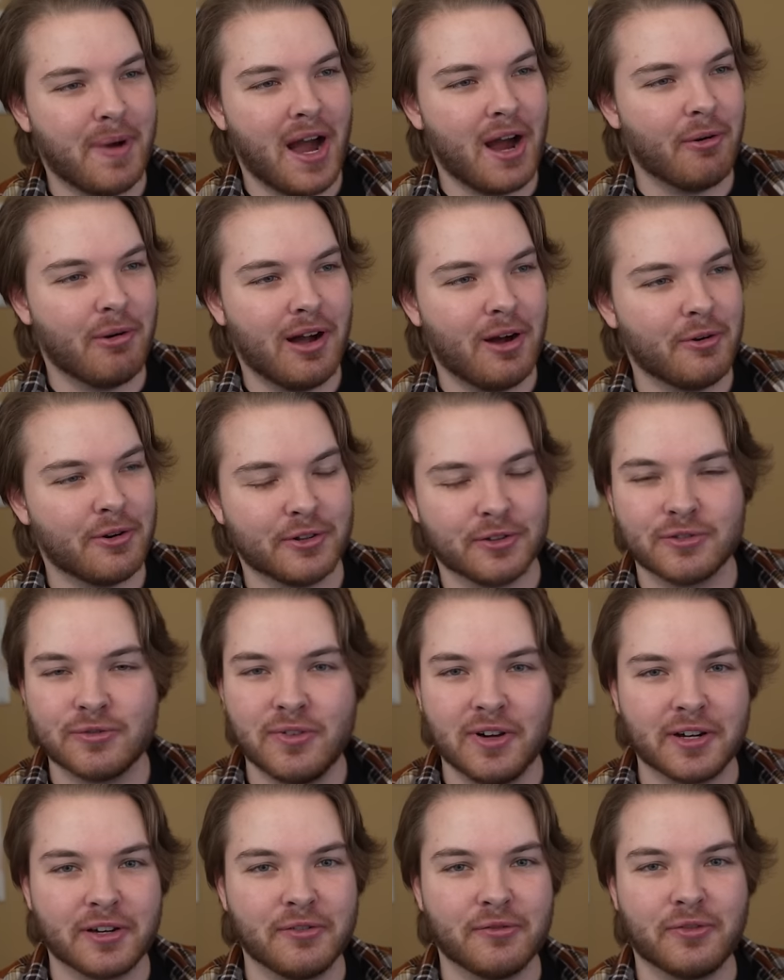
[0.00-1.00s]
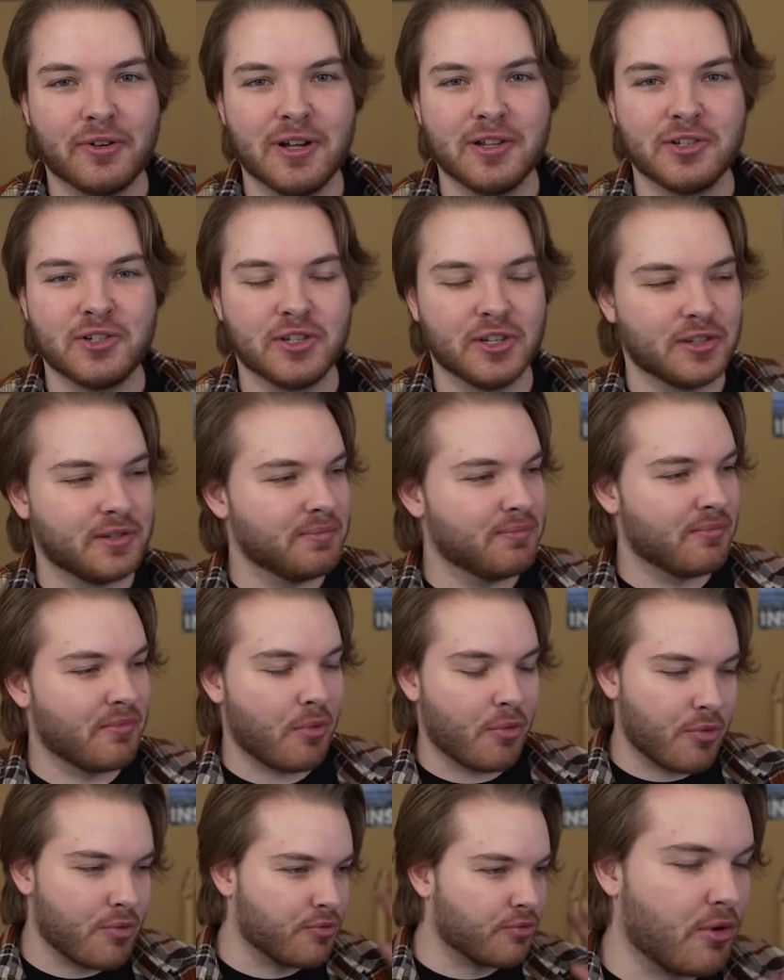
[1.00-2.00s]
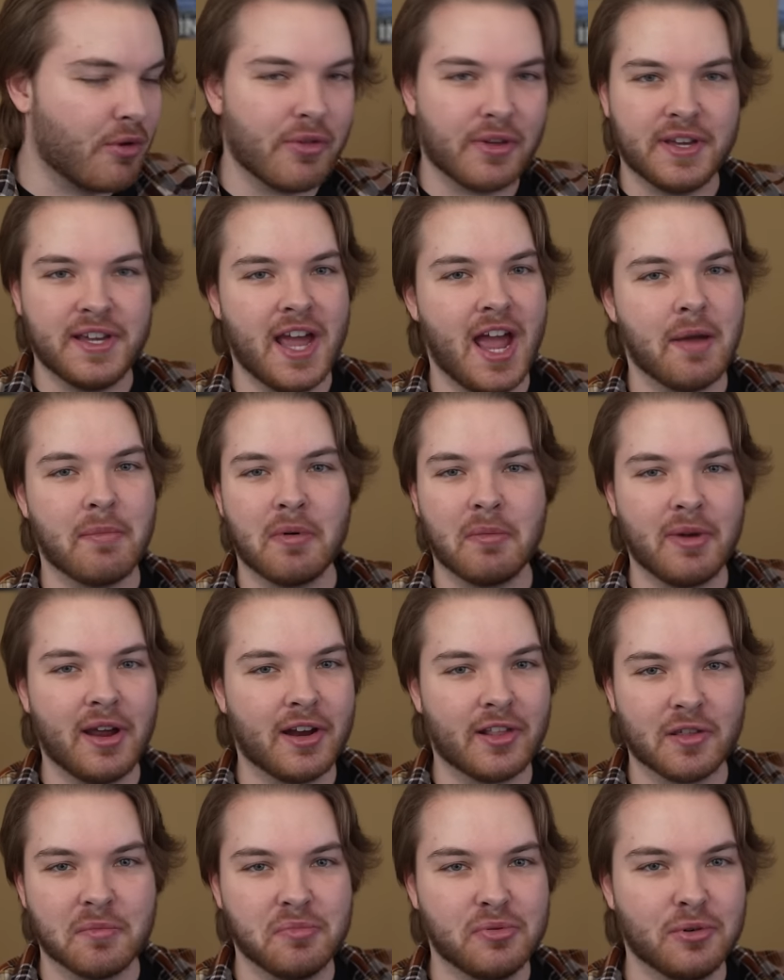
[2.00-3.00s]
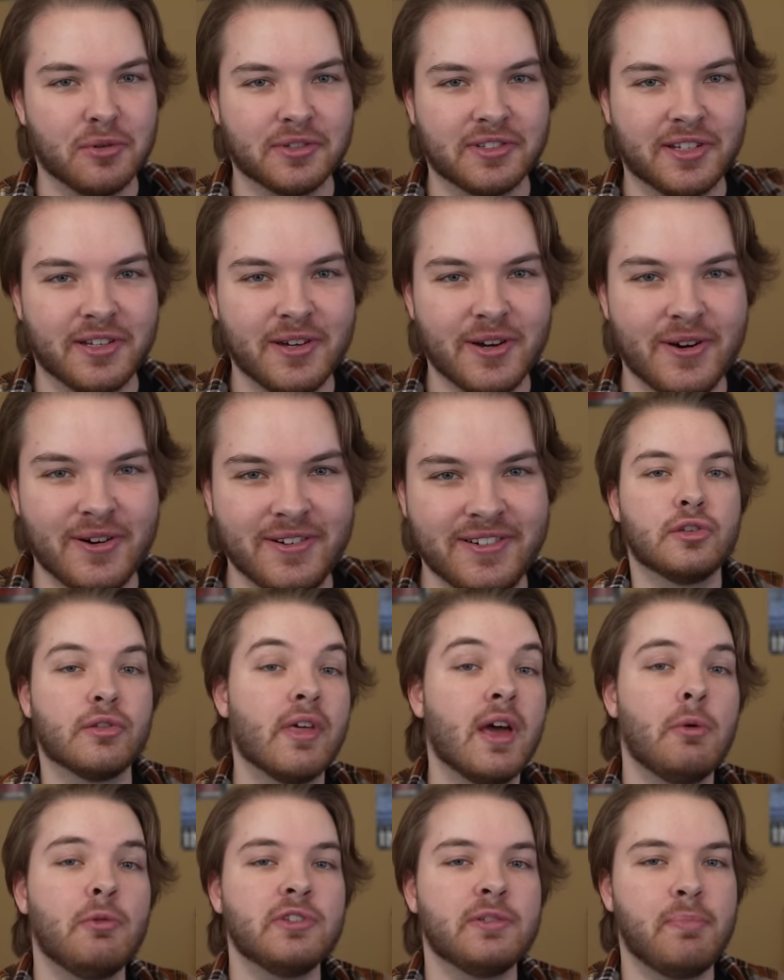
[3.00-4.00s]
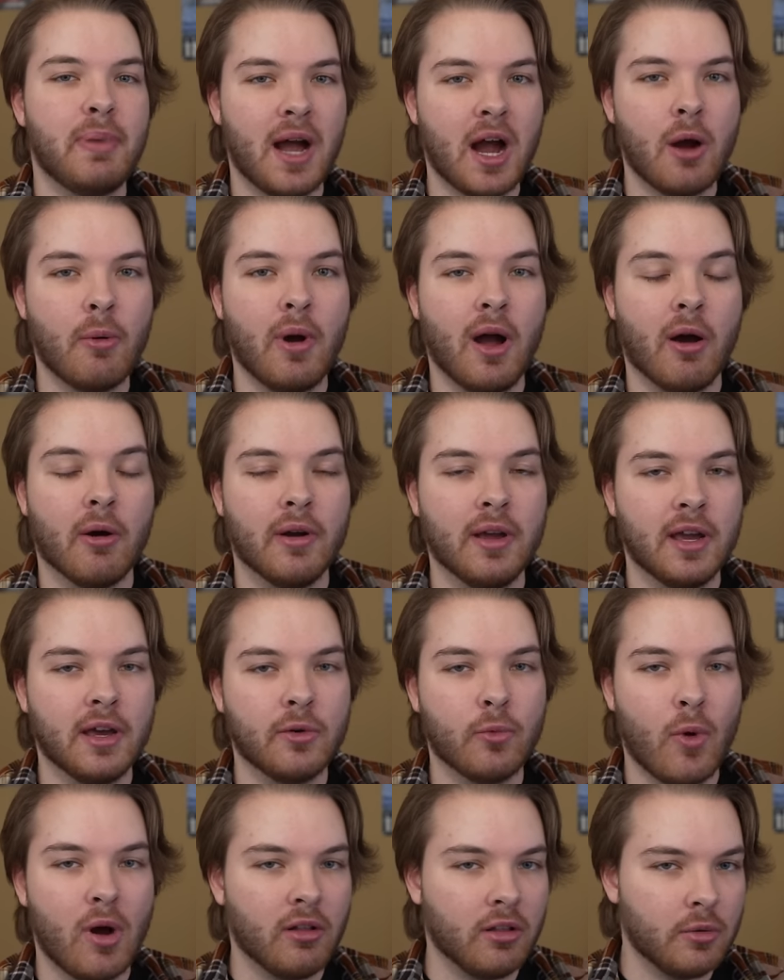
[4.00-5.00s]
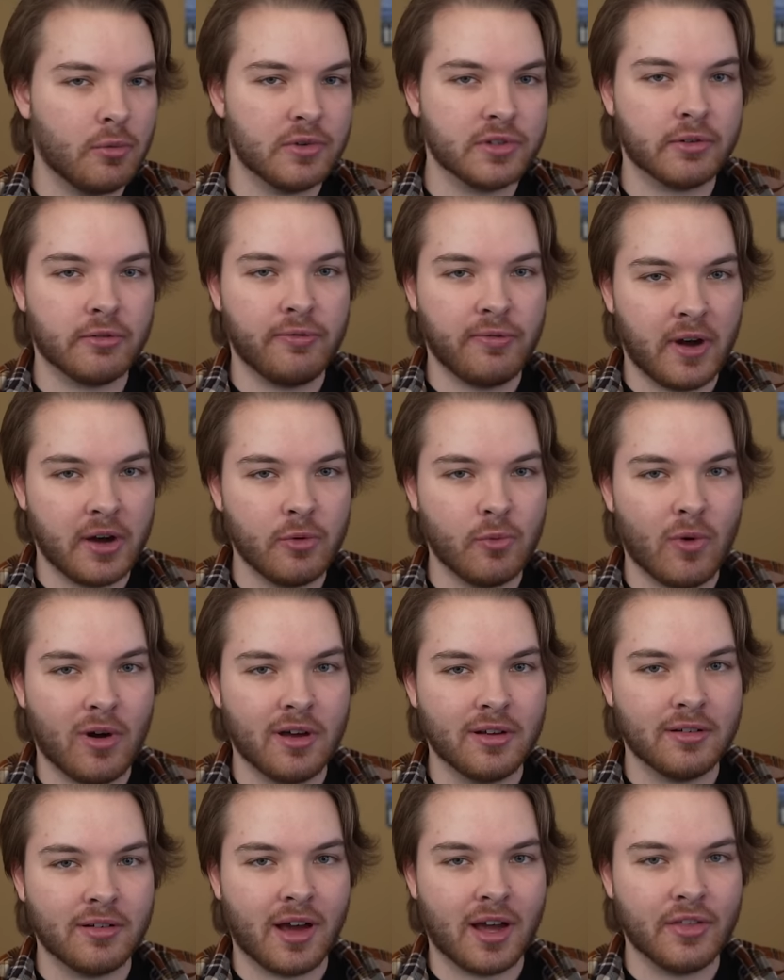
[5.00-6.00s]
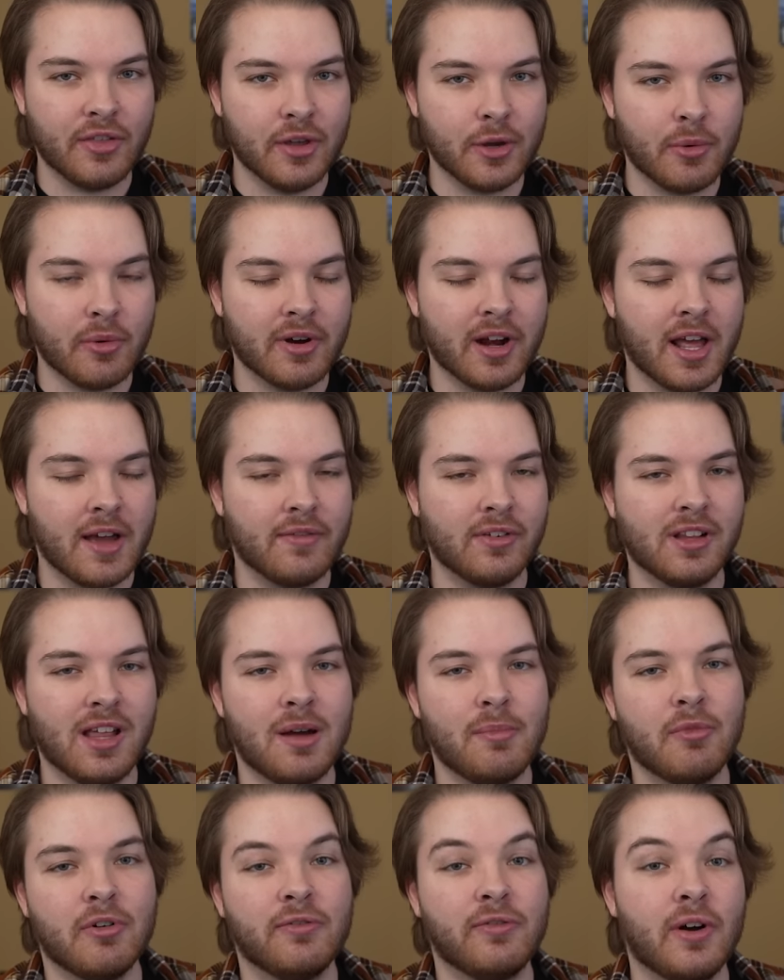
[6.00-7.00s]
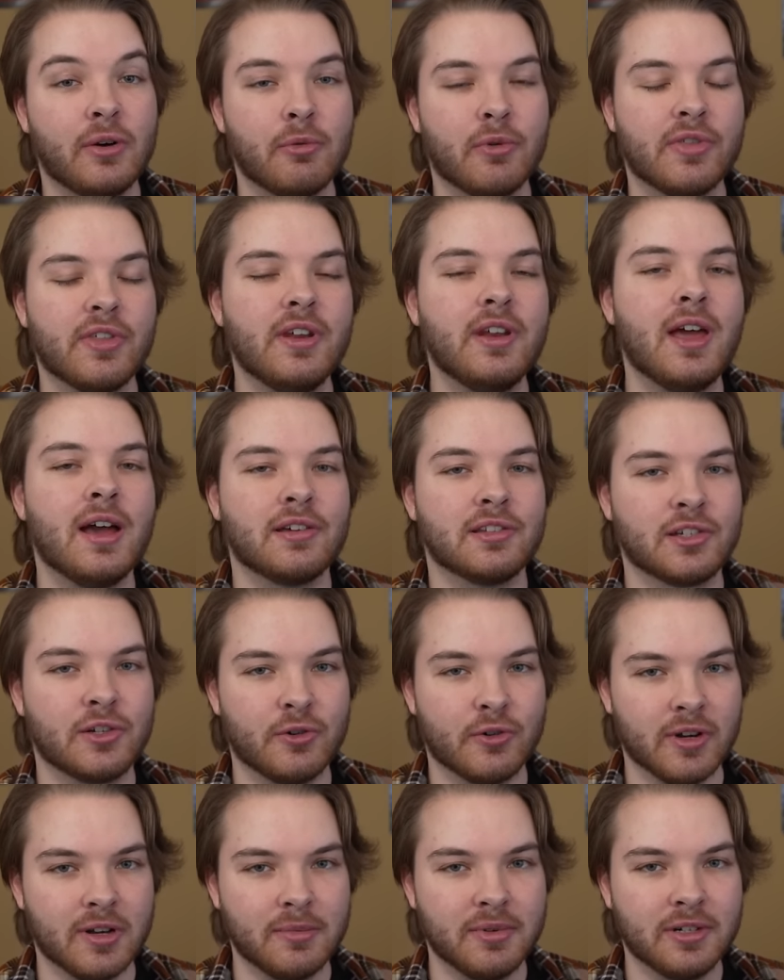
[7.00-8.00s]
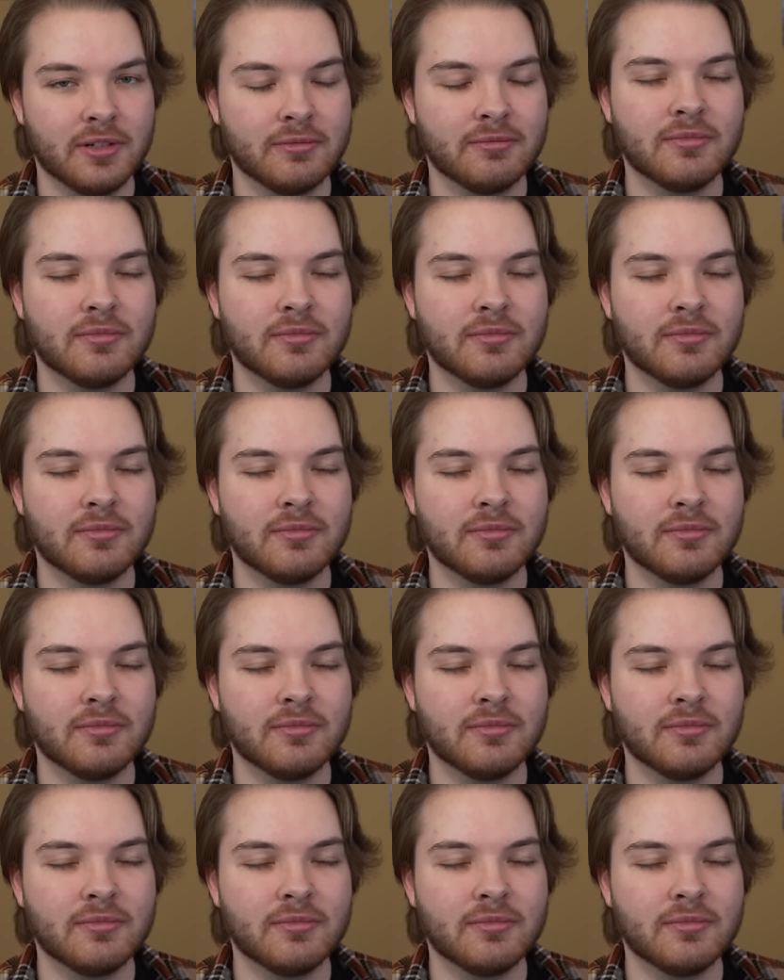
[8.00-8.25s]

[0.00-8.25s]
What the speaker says: Bow Wow and his fucking friends just... throw the cameraman in the pool too. So that was Bow Wow, and while it was a fun one, I think we're gonna have a lot more fun with the next Crib,